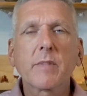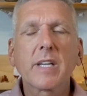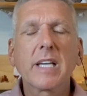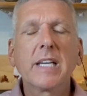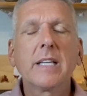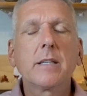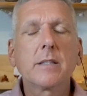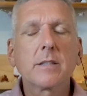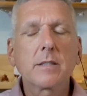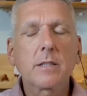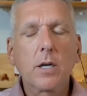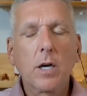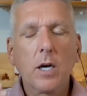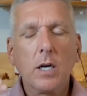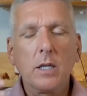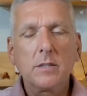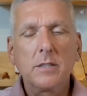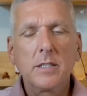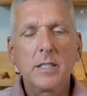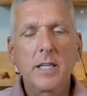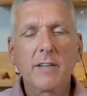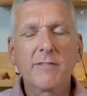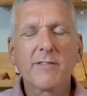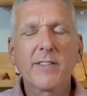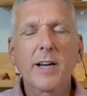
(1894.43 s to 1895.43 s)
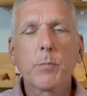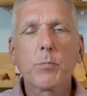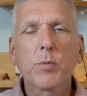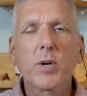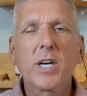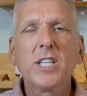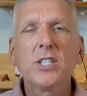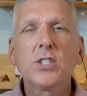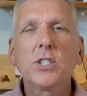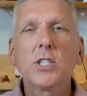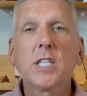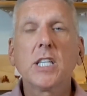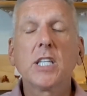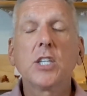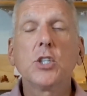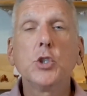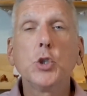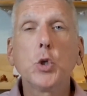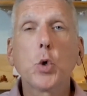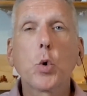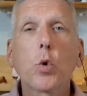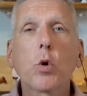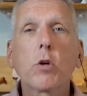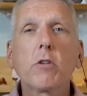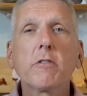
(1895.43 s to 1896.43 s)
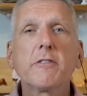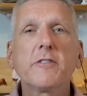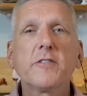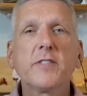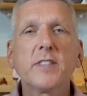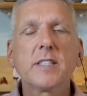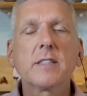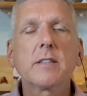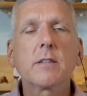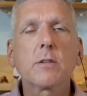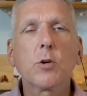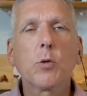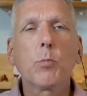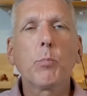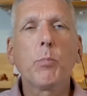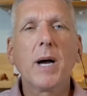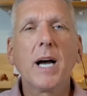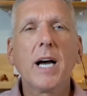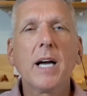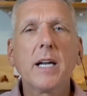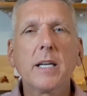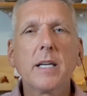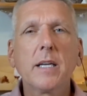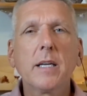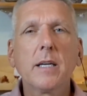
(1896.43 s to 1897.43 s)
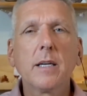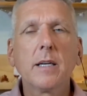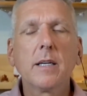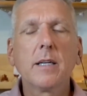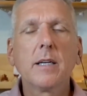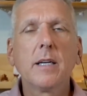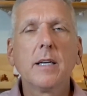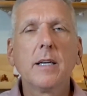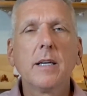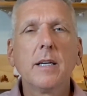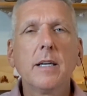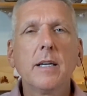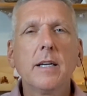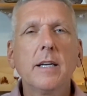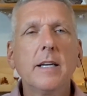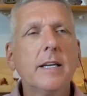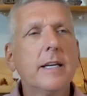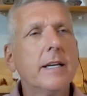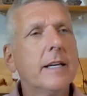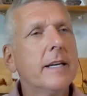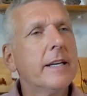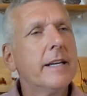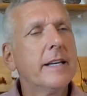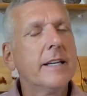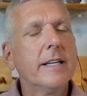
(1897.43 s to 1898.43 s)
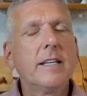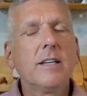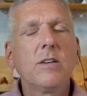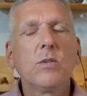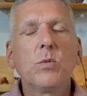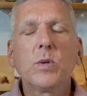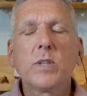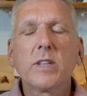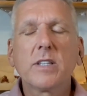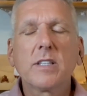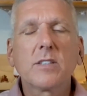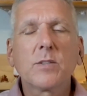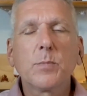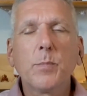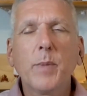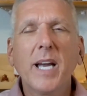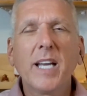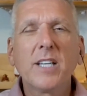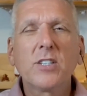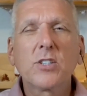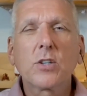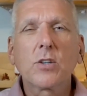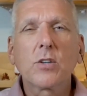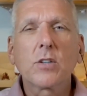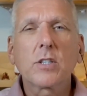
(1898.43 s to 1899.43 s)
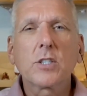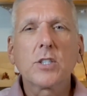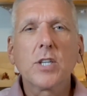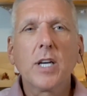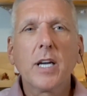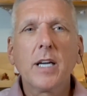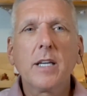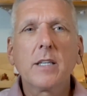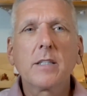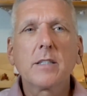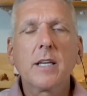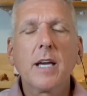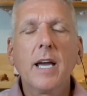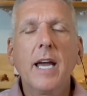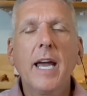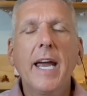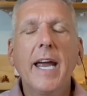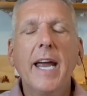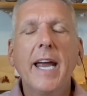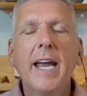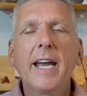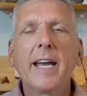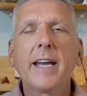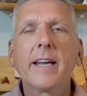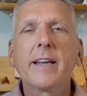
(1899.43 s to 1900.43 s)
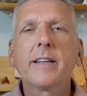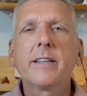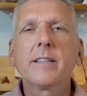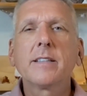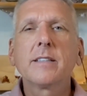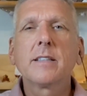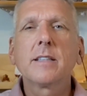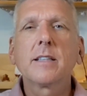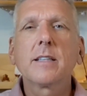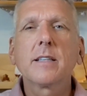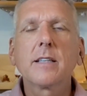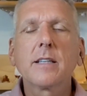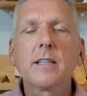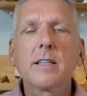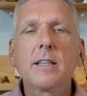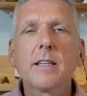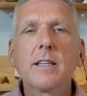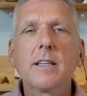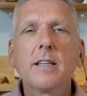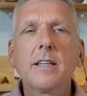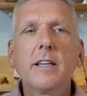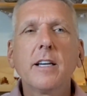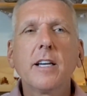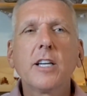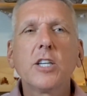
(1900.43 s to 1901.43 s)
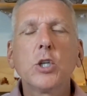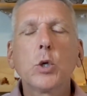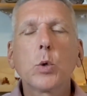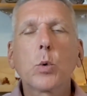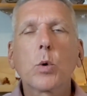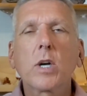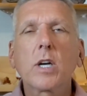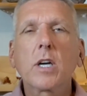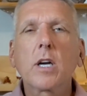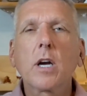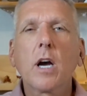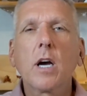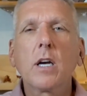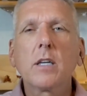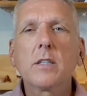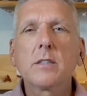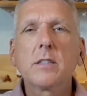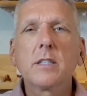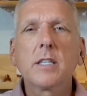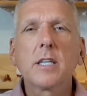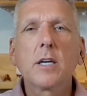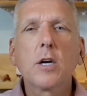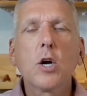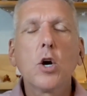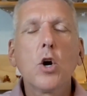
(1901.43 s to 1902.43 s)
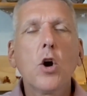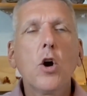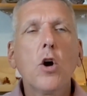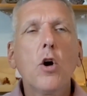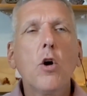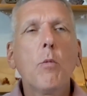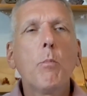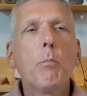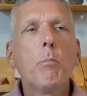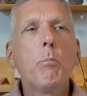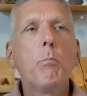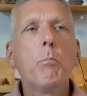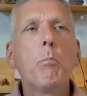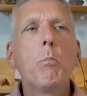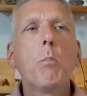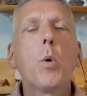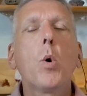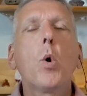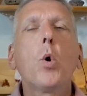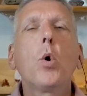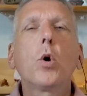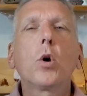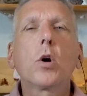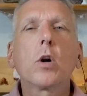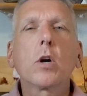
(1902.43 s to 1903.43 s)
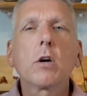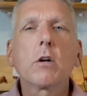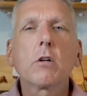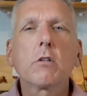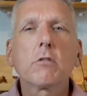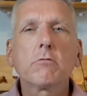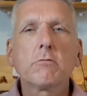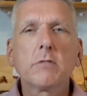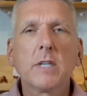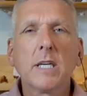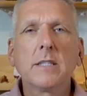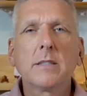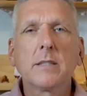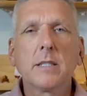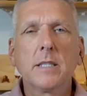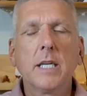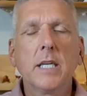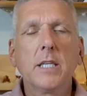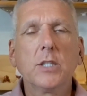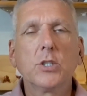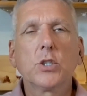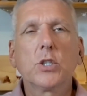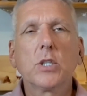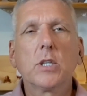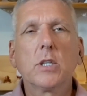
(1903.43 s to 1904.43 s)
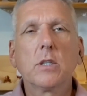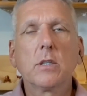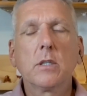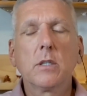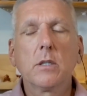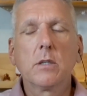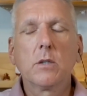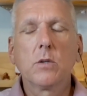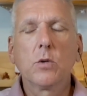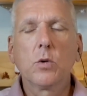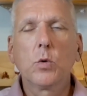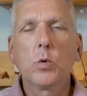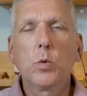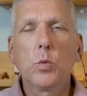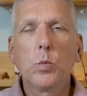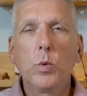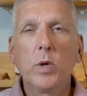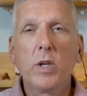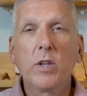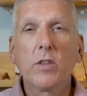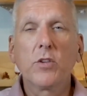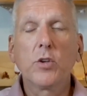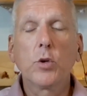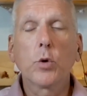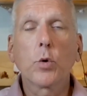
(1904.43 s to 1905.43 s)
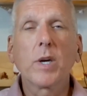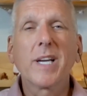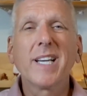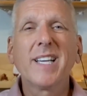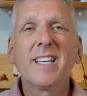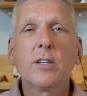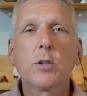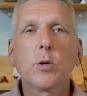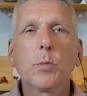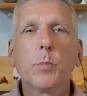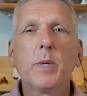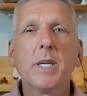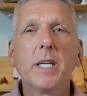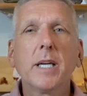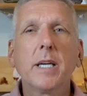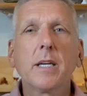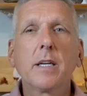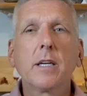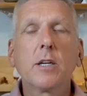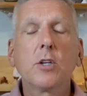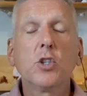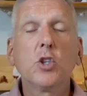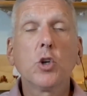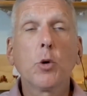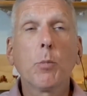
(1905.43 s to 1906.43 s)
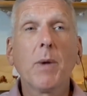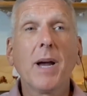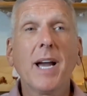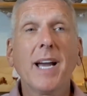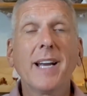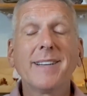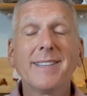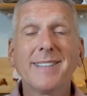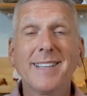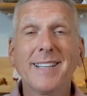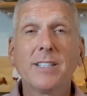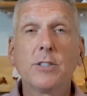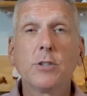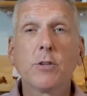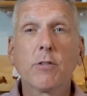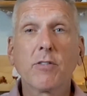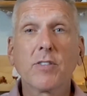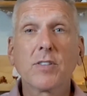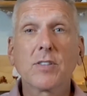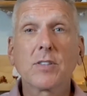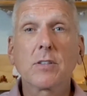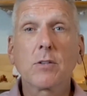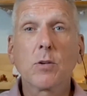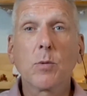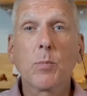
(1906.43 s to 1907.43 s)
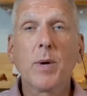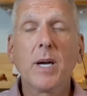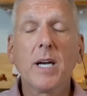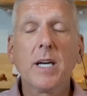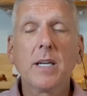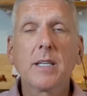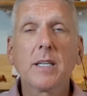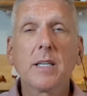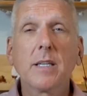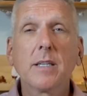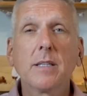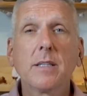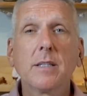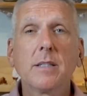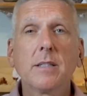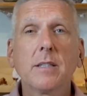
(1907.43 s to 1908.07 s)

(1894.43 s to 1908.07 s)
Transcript: it is causing a vibration in your physical body with this magical chant, and you are causing more resonation with your inner being, your mind, and your physical body.